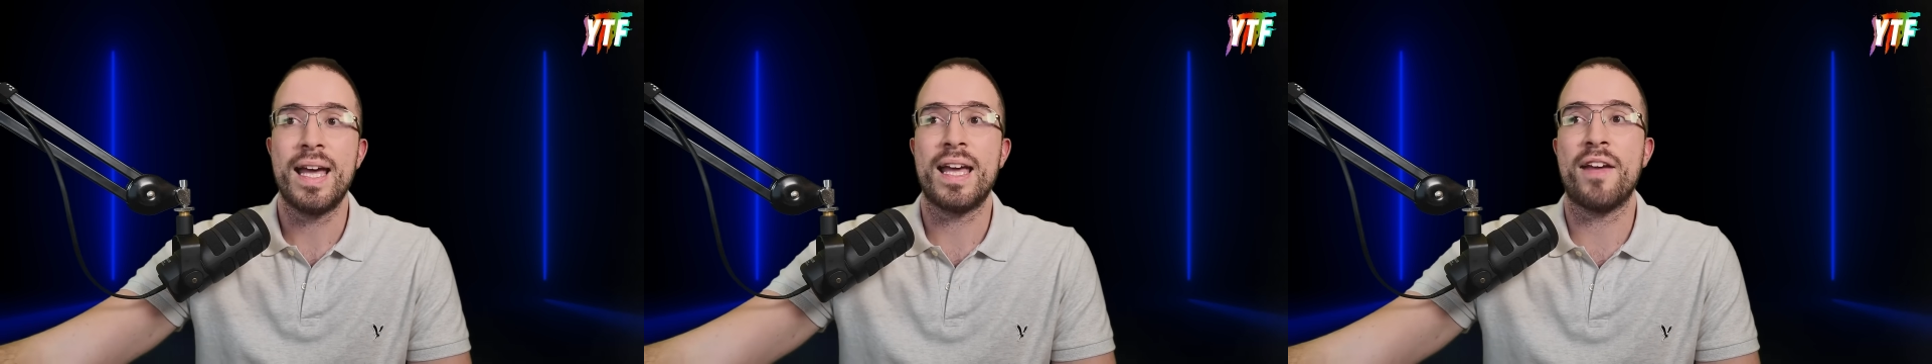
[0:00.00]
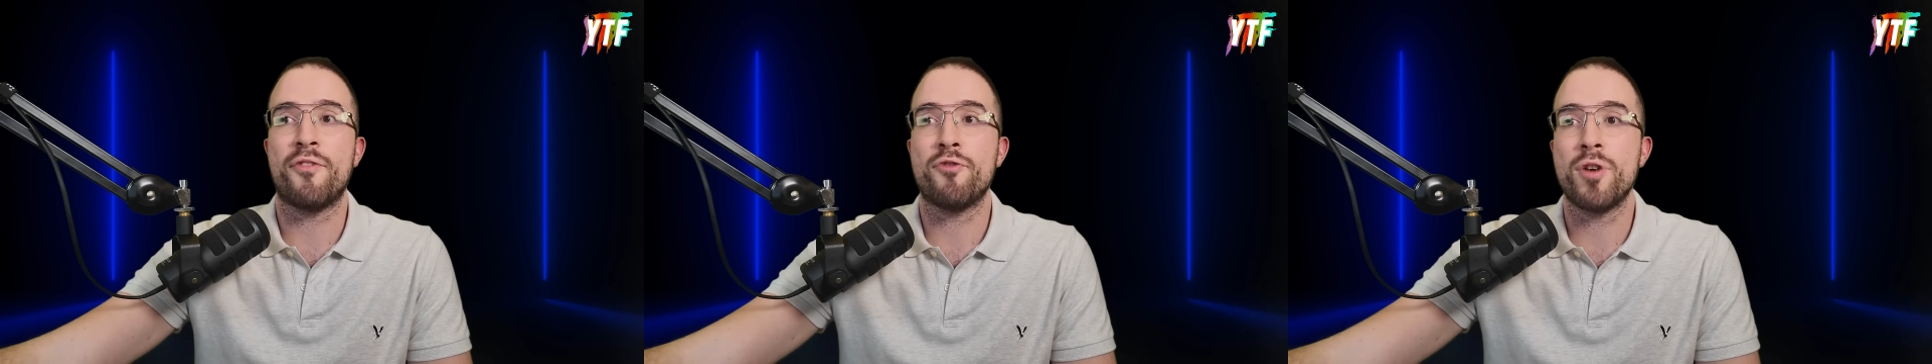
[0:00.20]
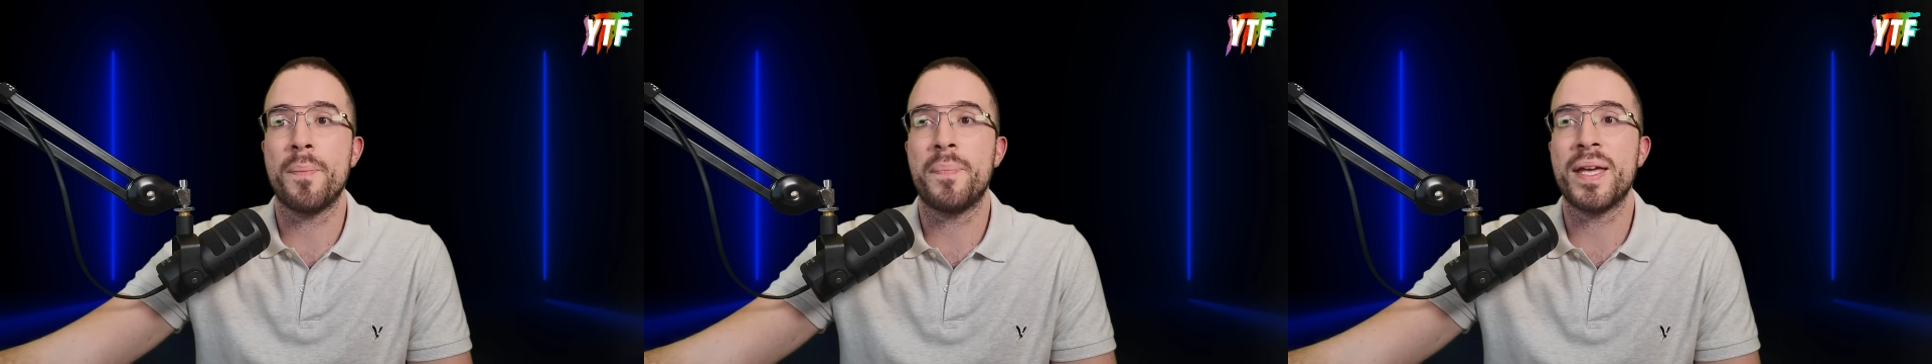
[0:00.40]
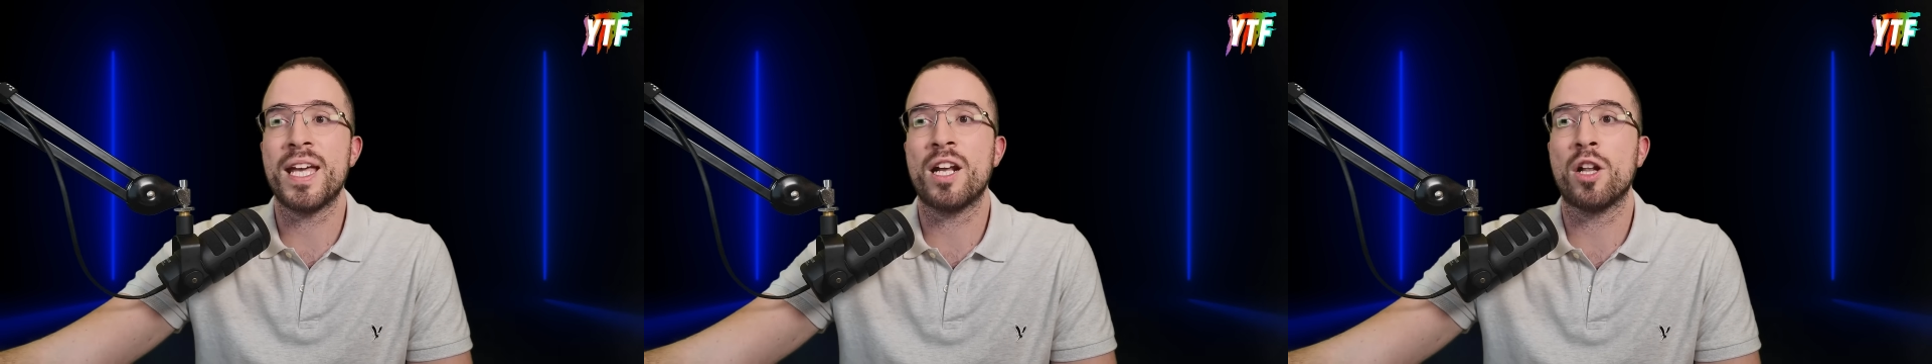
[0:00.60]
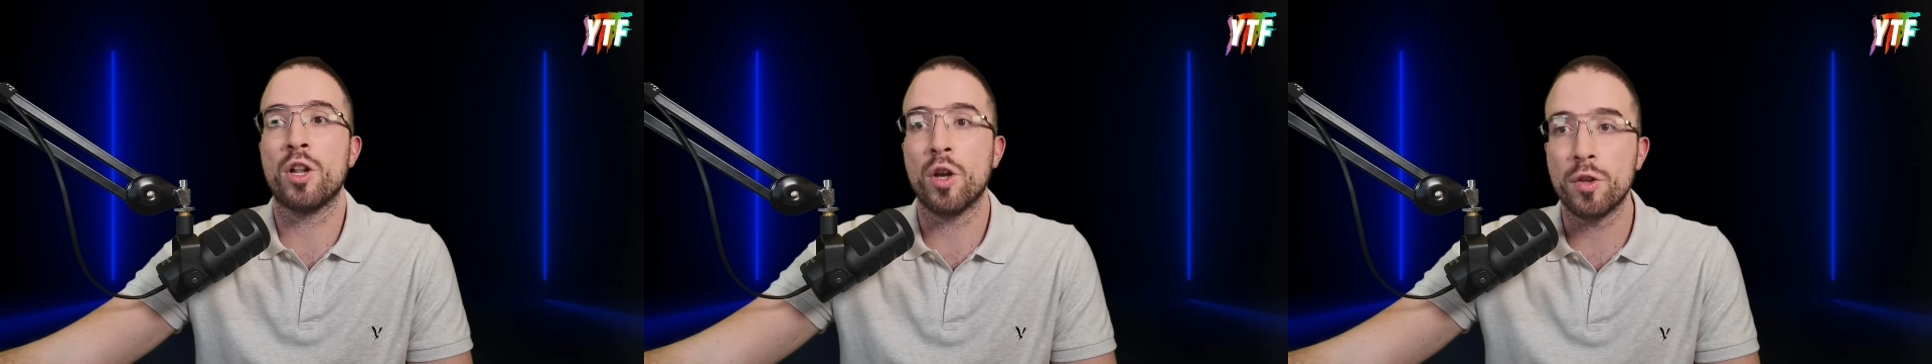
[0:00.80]
If we're
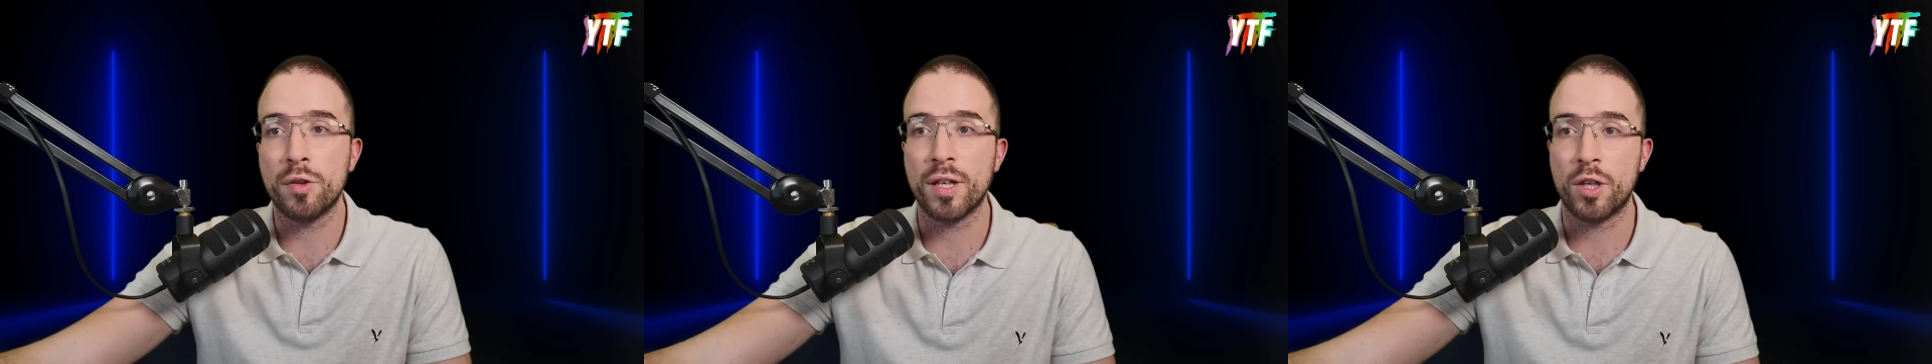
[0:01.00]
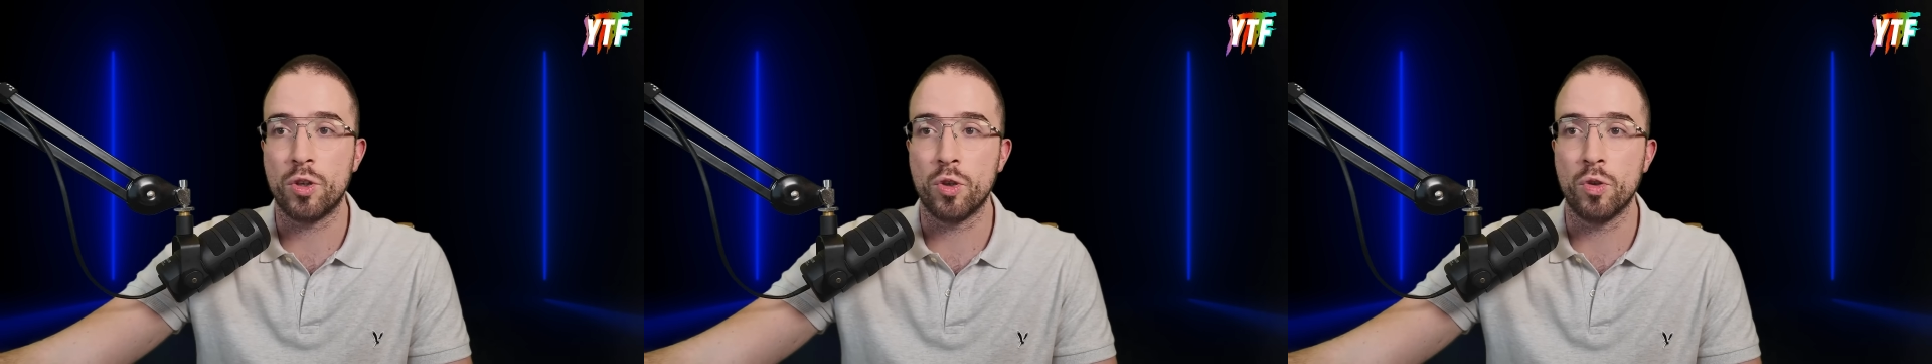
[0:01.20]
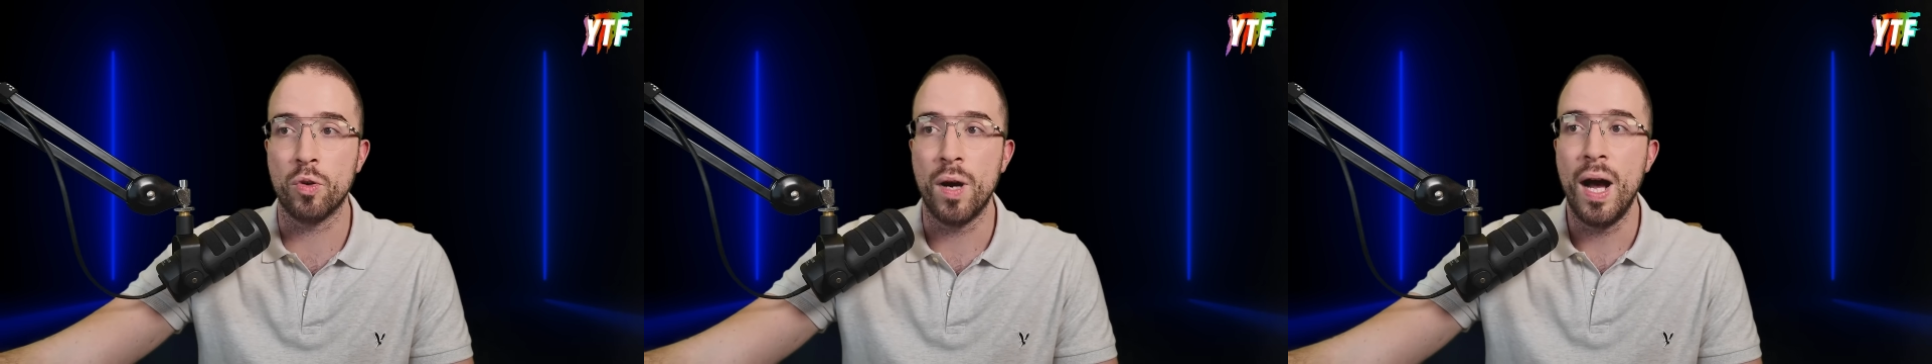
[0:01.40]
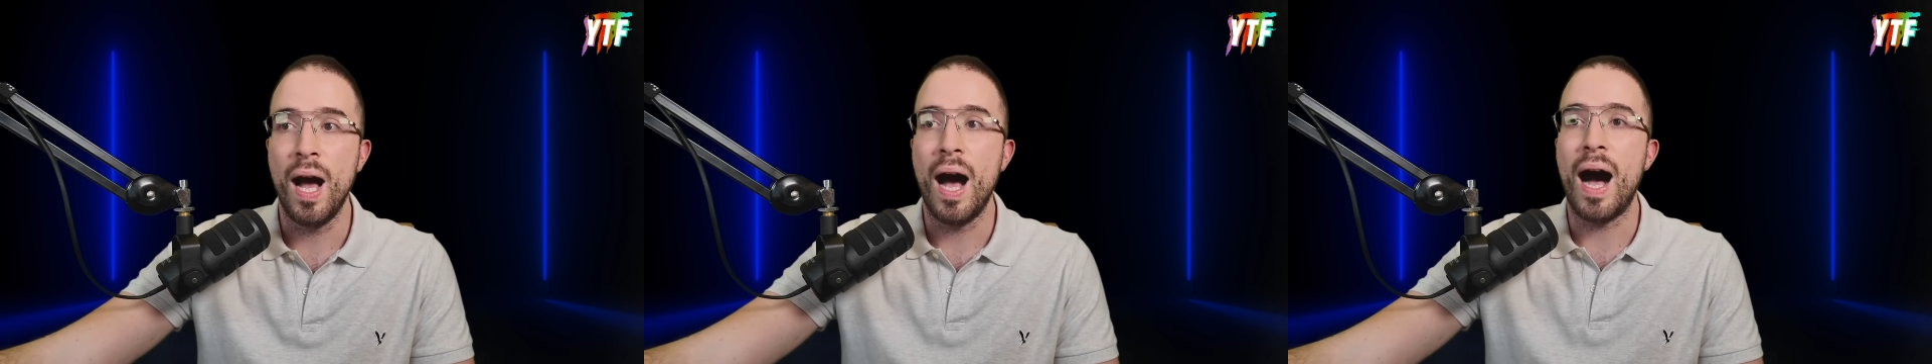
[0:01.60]
being logical,